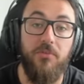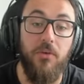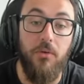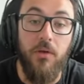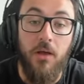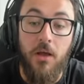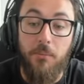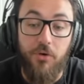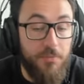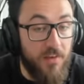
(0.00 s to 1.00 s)
So
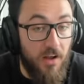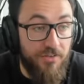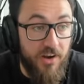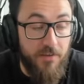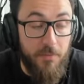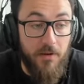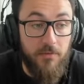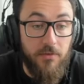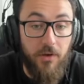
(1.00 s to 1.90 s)
props to RJS, man.